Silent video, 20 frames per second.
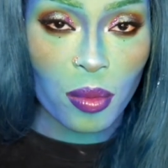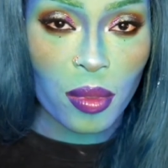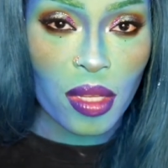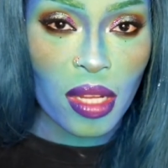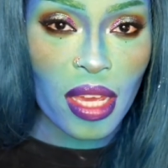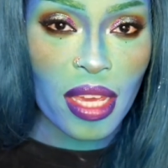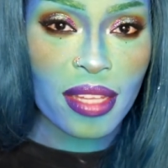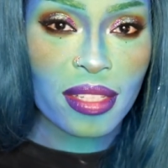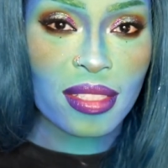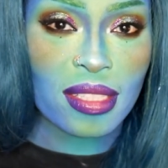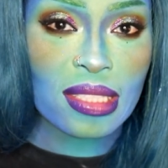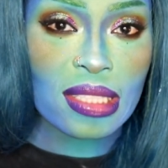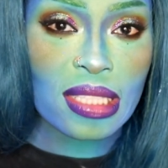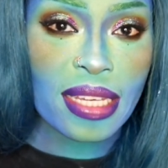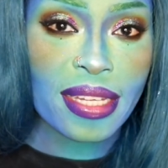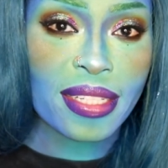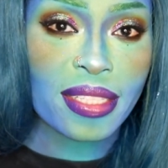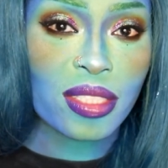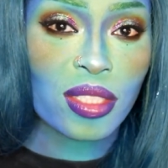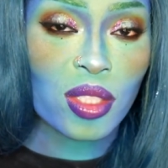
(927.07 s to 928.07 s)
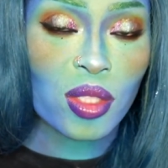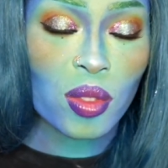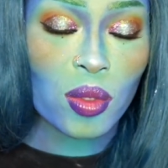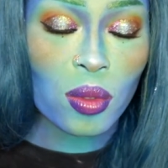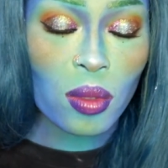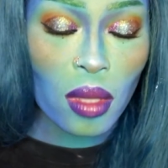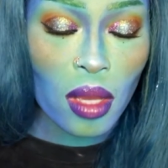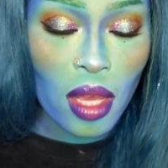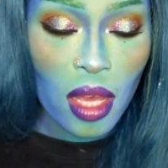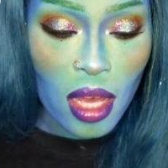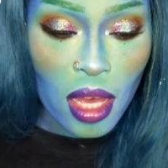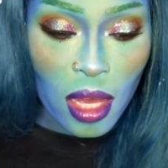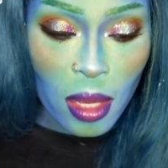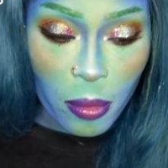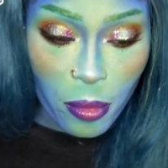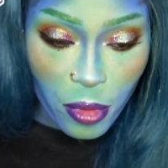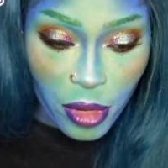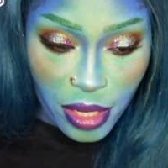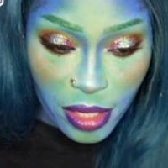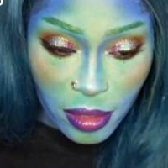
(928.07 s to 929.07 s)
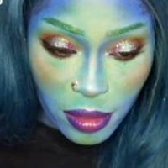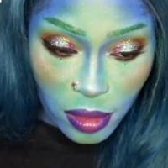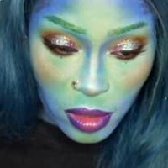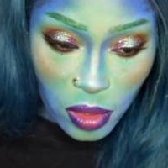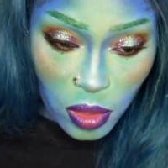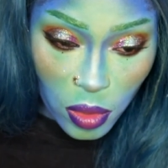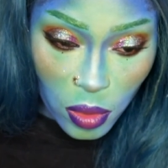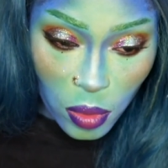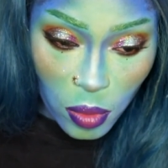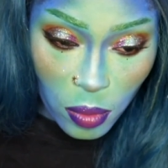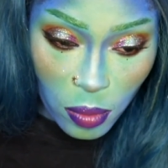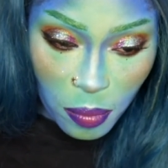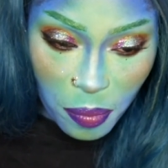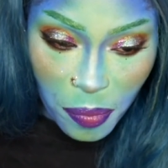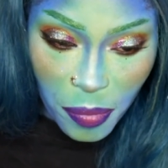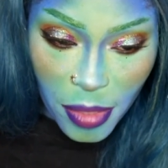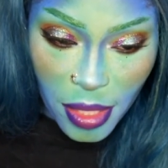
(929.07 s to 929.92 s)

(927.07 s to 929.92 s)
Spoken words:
But I decided to upgrade it a little